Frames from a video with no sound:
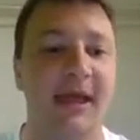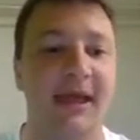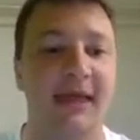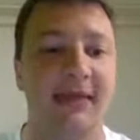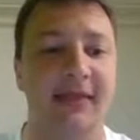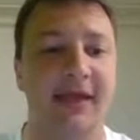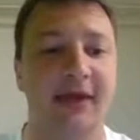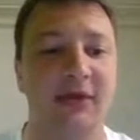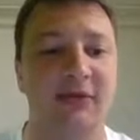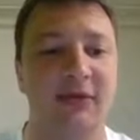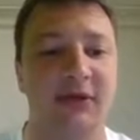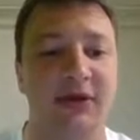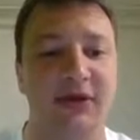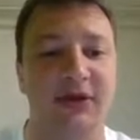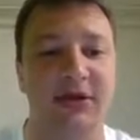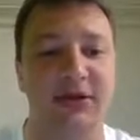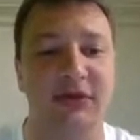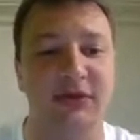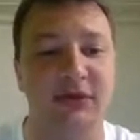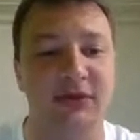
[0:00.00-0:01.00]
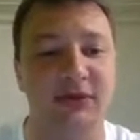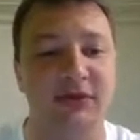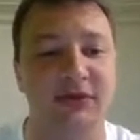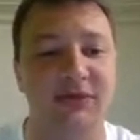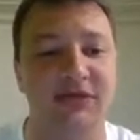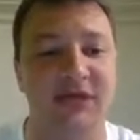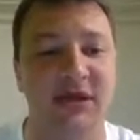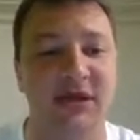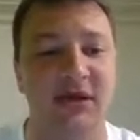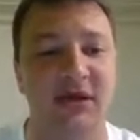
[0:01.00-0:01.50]
And then we're going to
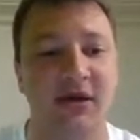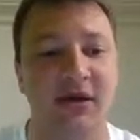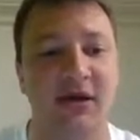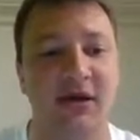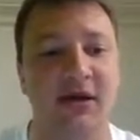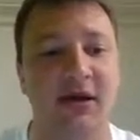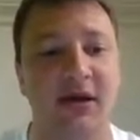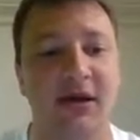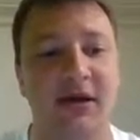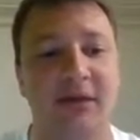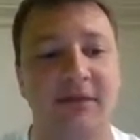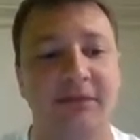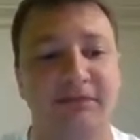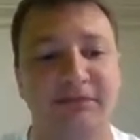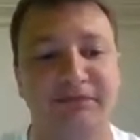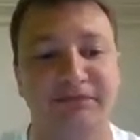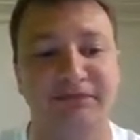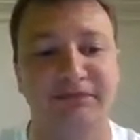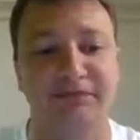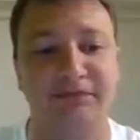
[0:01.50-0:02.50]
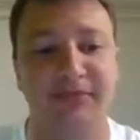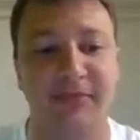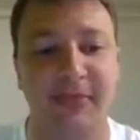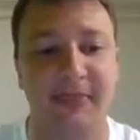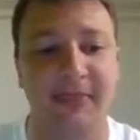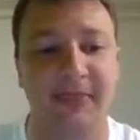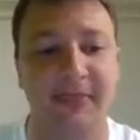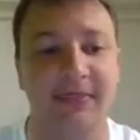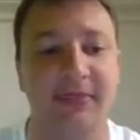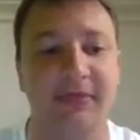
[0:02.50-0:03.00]
use um,
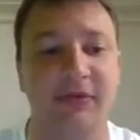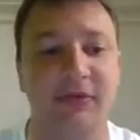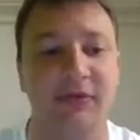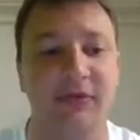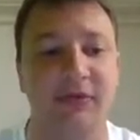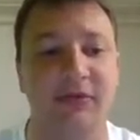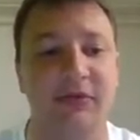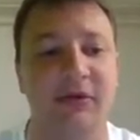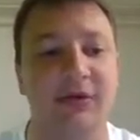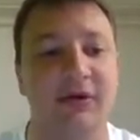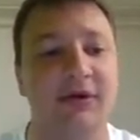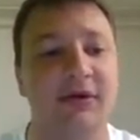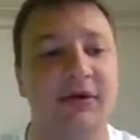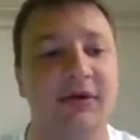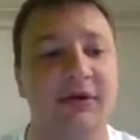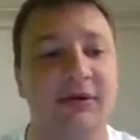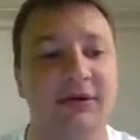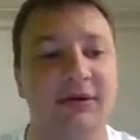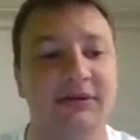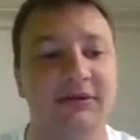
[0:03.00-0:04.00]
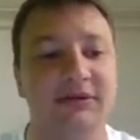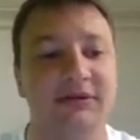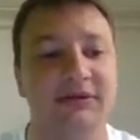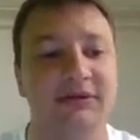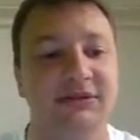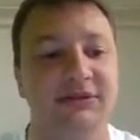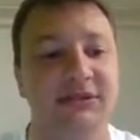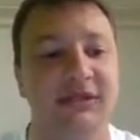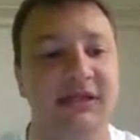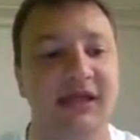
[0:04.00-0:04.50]
what we call
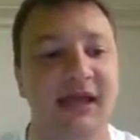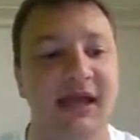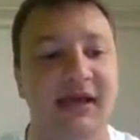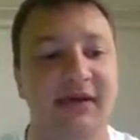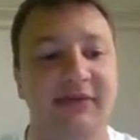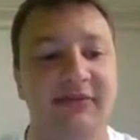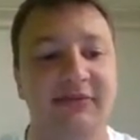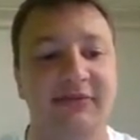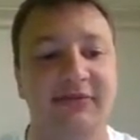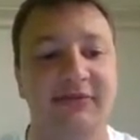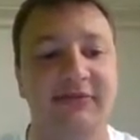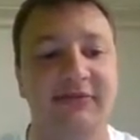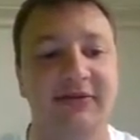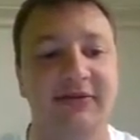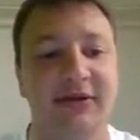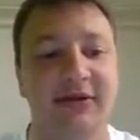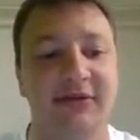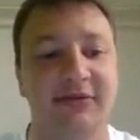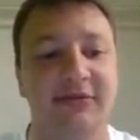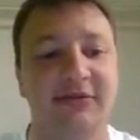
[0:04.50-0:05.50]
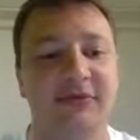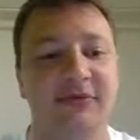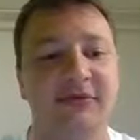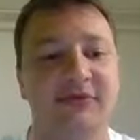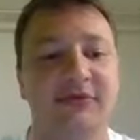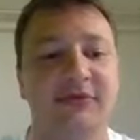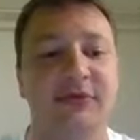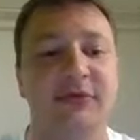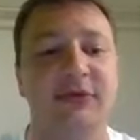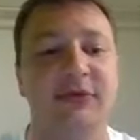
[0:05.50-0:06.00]
the F variable
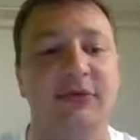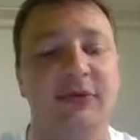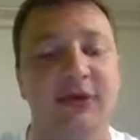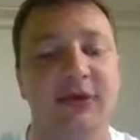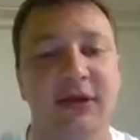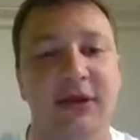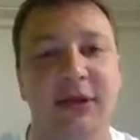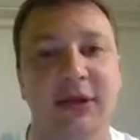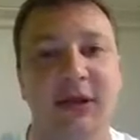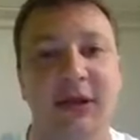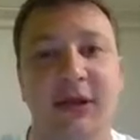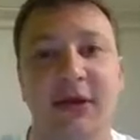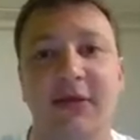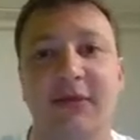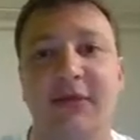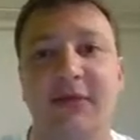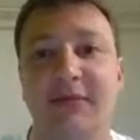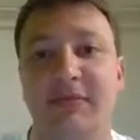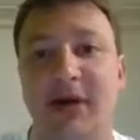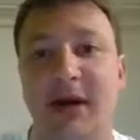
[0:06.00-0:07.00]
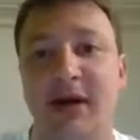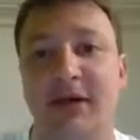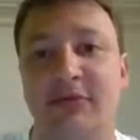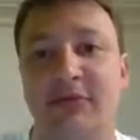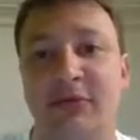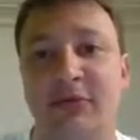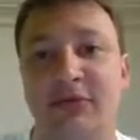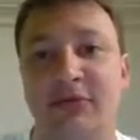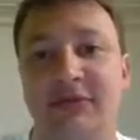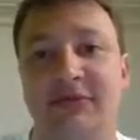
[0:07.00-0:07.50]
for the bottom
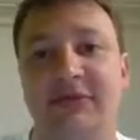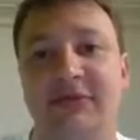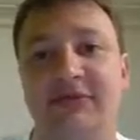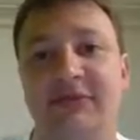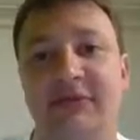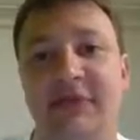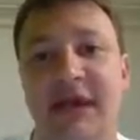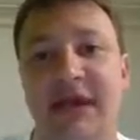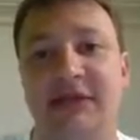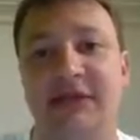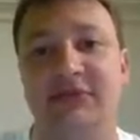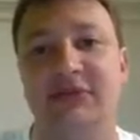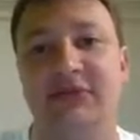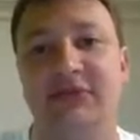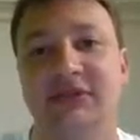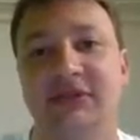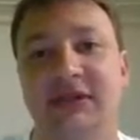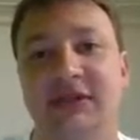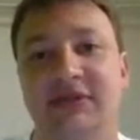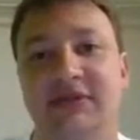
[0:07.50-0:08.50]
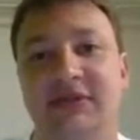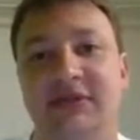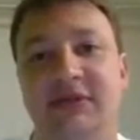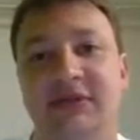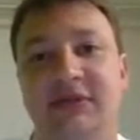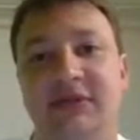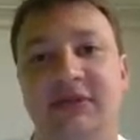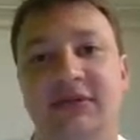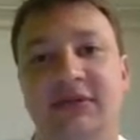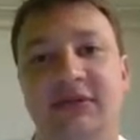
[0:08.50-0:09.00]
portion of the
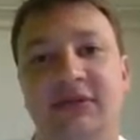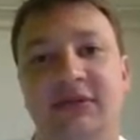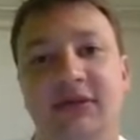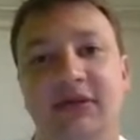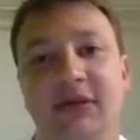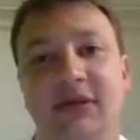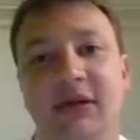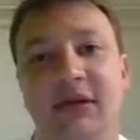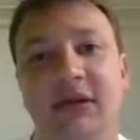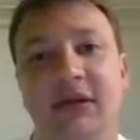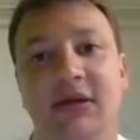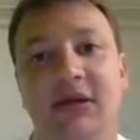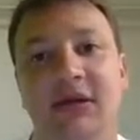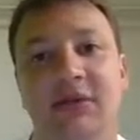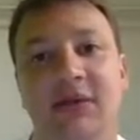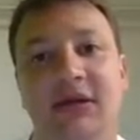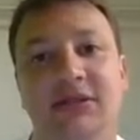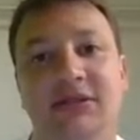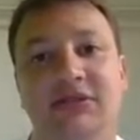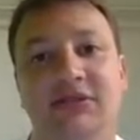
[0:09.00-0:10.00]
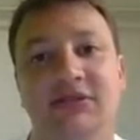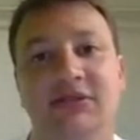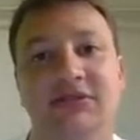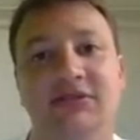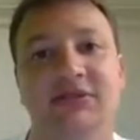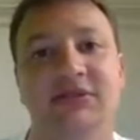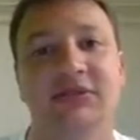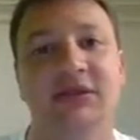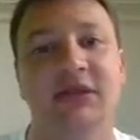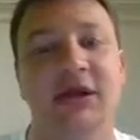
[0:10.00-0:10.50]
Maxwell-Stefan uh, equation, which
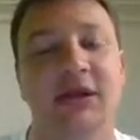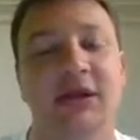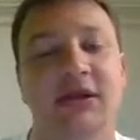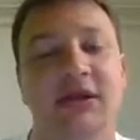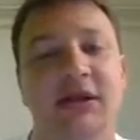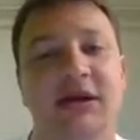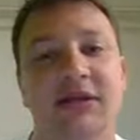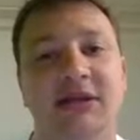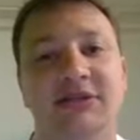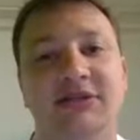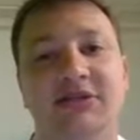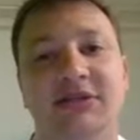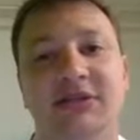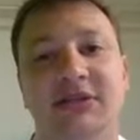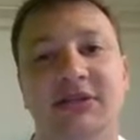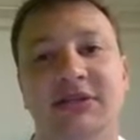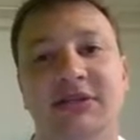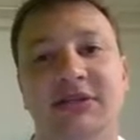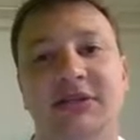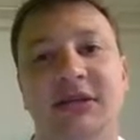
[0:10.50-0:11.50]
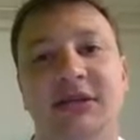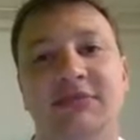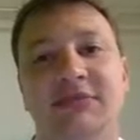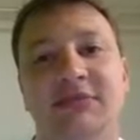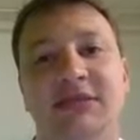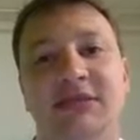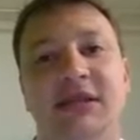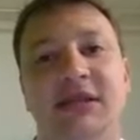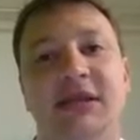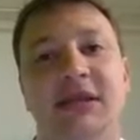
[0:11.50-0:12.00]
was concentration
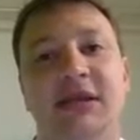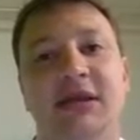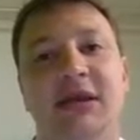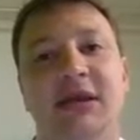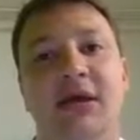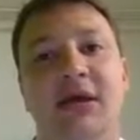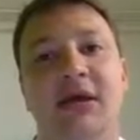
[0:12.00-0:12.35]
times the